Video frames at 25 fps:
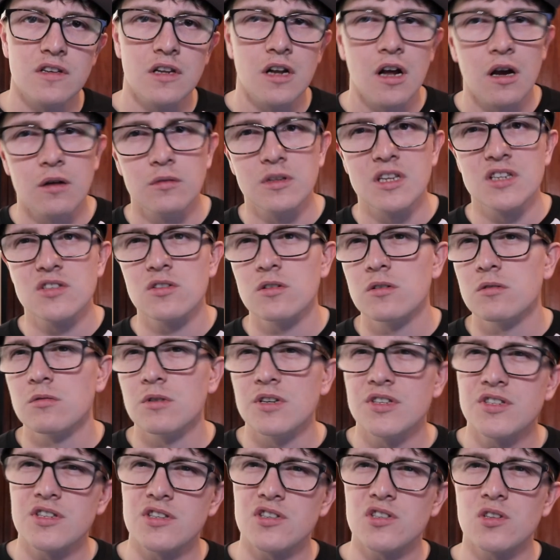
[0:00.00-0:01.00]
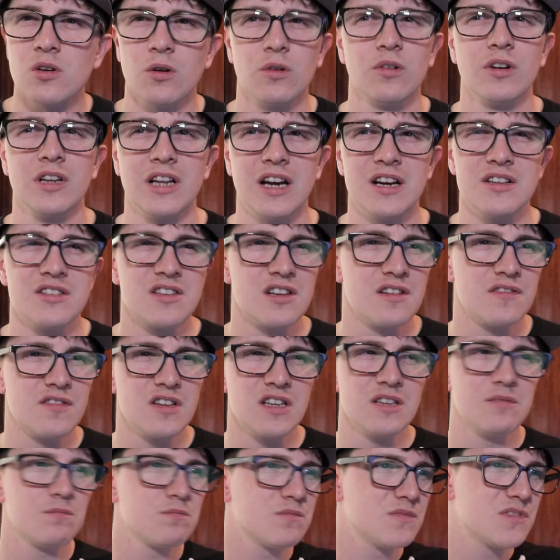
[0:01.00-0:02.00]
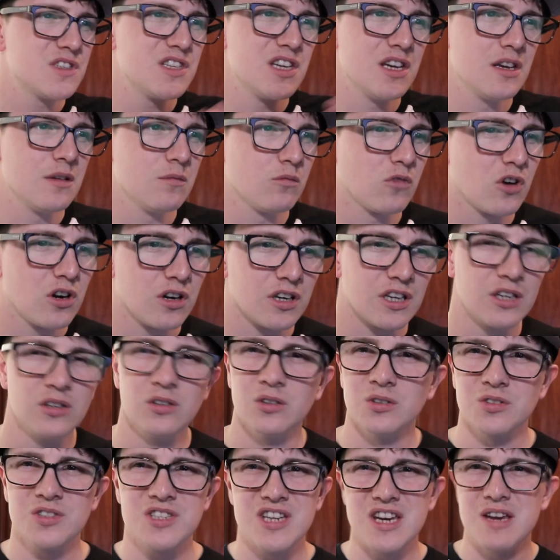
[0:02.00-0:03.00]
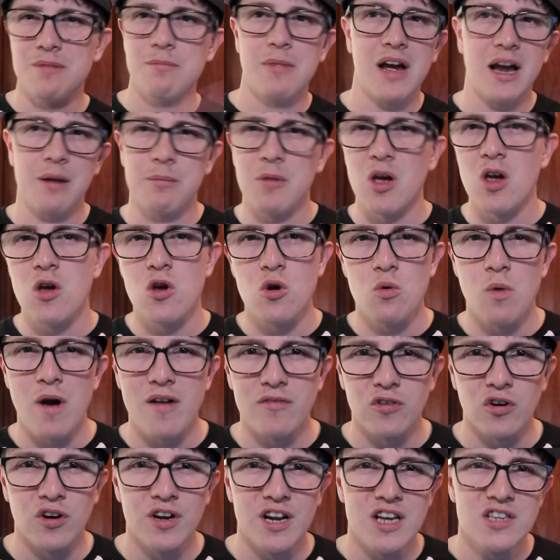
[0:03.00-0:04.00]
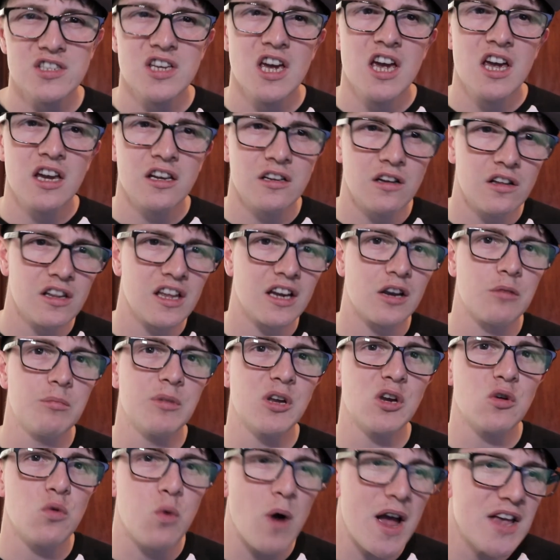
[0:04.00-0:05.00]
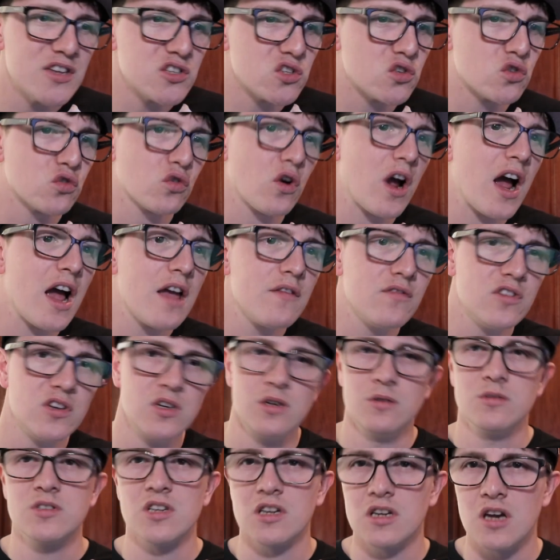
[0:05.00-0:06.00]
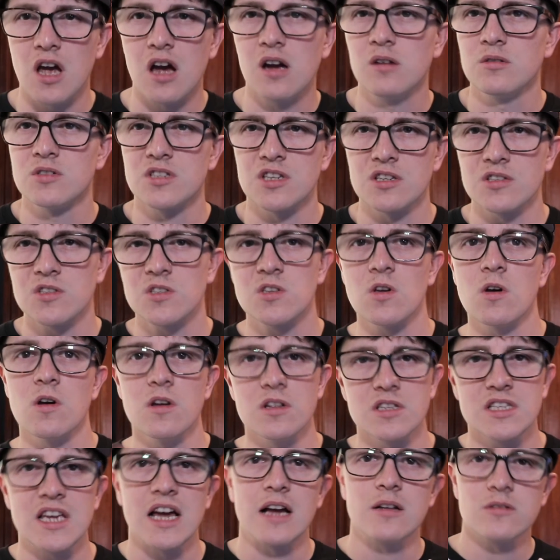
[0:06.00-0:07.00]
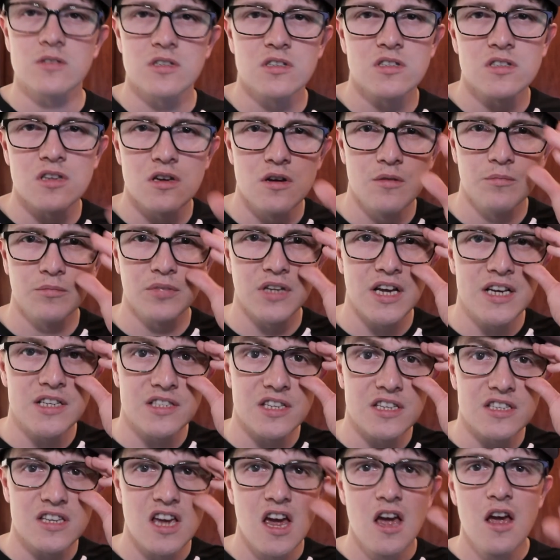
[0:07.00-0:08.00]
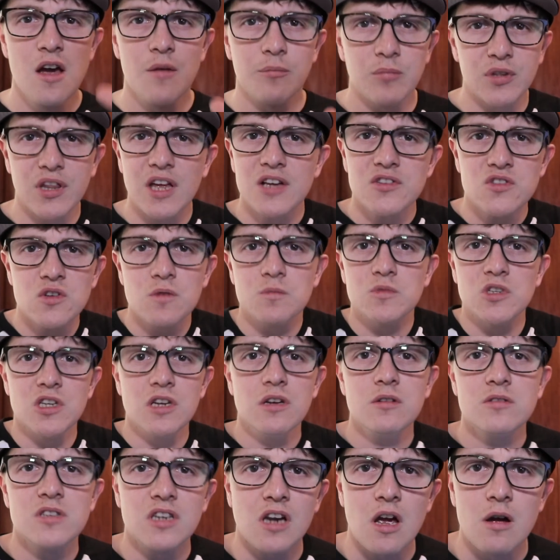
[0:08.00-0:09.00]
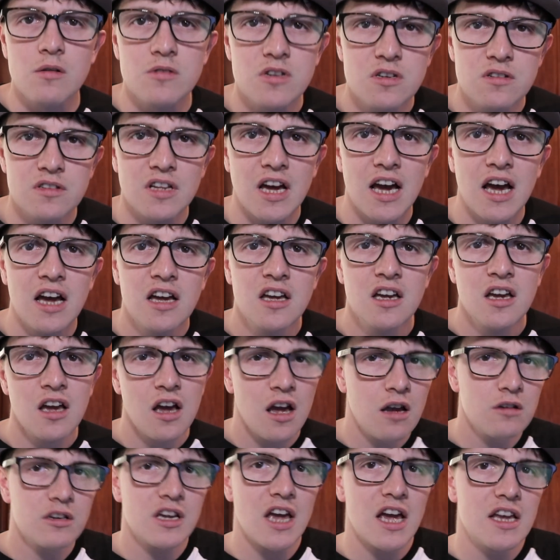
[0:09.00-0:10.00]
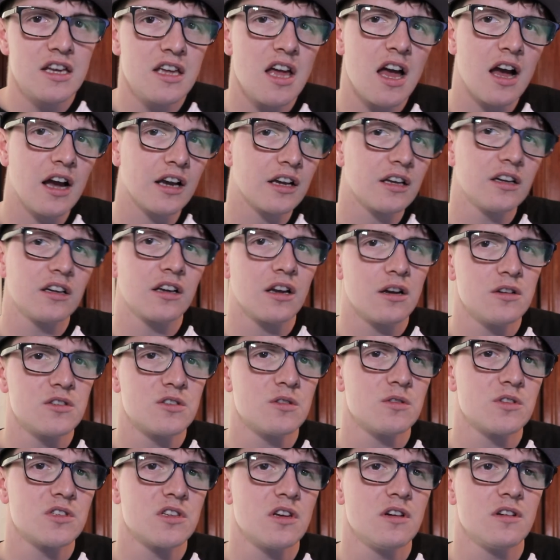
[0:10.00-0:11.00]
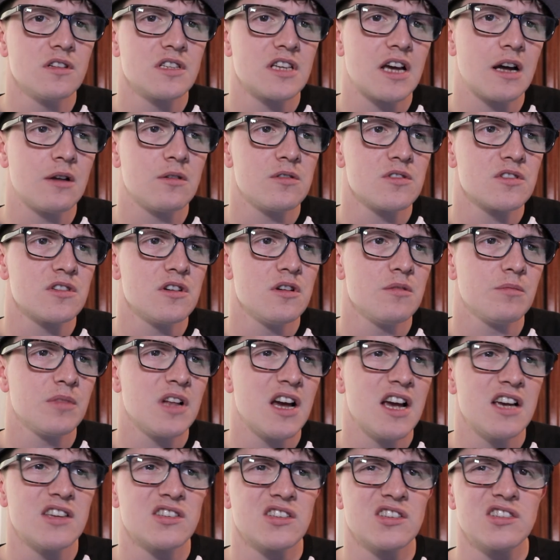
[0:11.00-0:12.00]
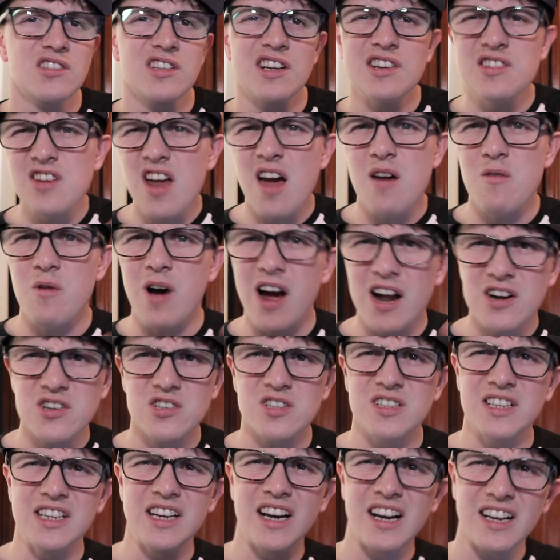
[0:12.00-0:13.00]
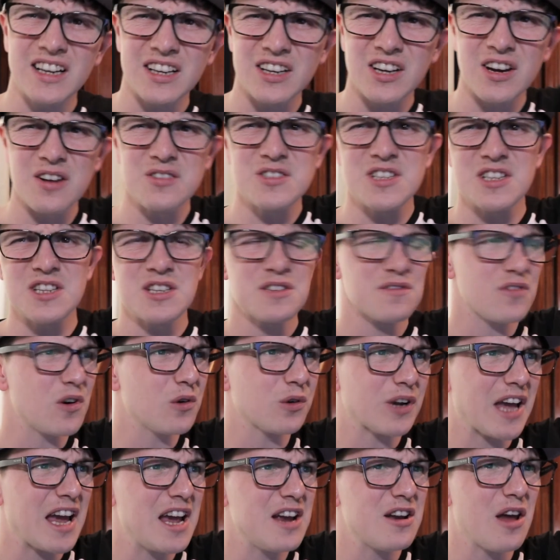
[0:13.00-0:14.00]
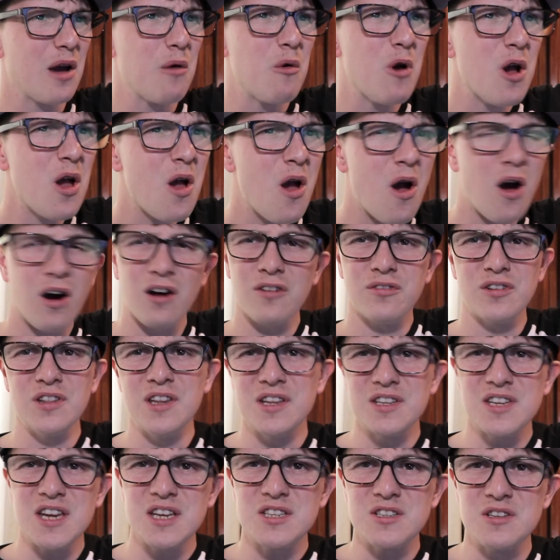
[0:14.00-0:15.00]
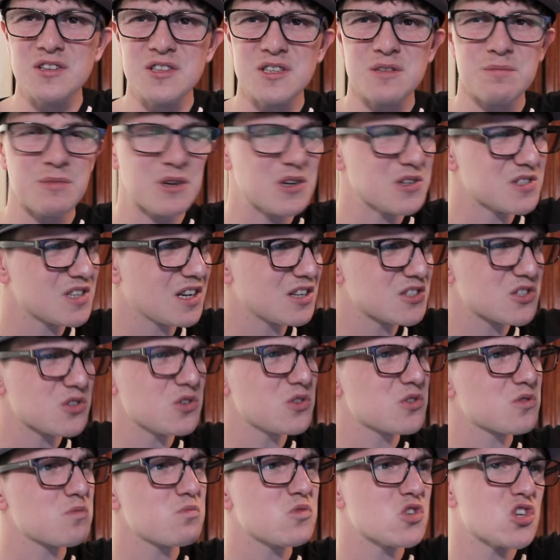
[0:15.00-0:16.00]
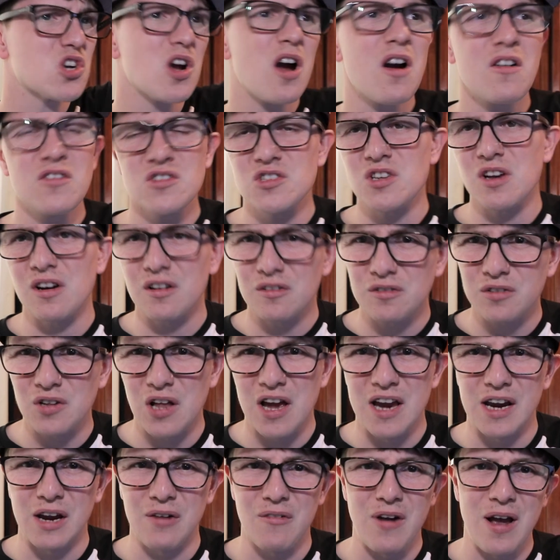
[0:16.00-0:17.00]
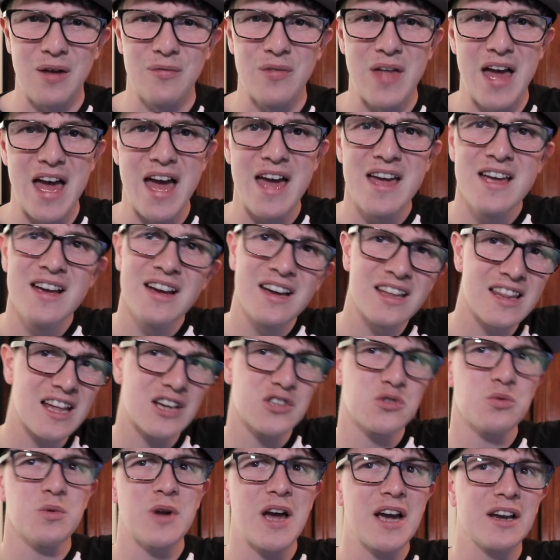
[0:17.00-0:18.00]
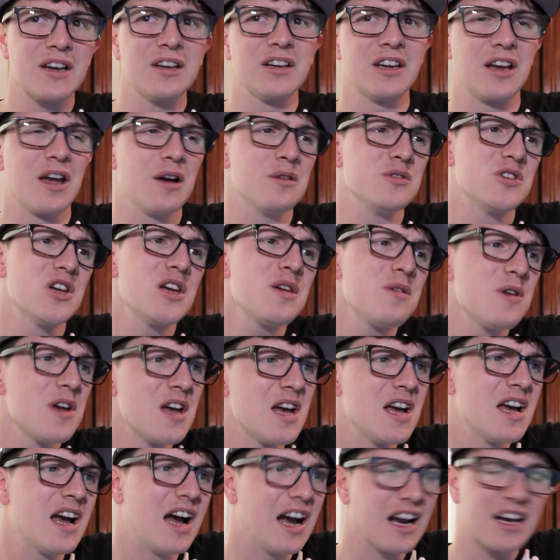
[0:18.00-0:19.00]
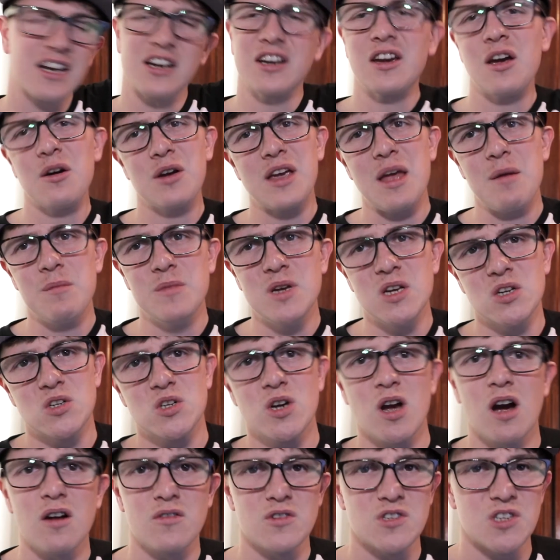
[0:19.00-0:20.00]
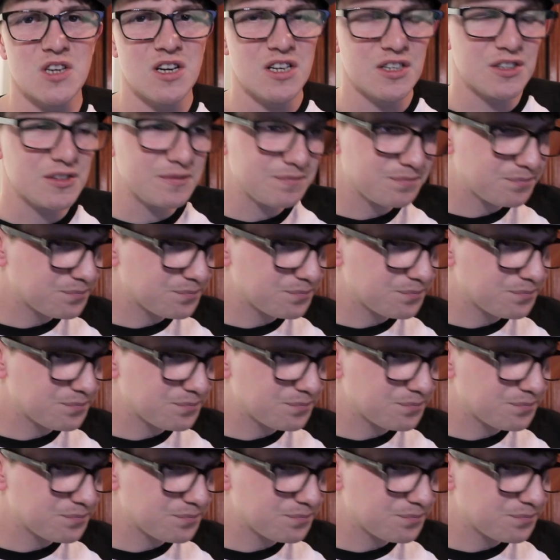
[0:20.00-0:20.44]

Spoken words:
You know, there's always a storyline to defeat Team Rocket or Team Magma, whoever it is. You know, there could be quests driving you to go to certain towns and certain places, but that's up to you to go do that. Okay, yeah, I'm going to go to a certain town or certain place. It's like, no, actually, I'm going to go to this volcano off in the distance because I saw some Charizard flying around there. That's what I'm going to go do. I'm going to go get me a Charizard.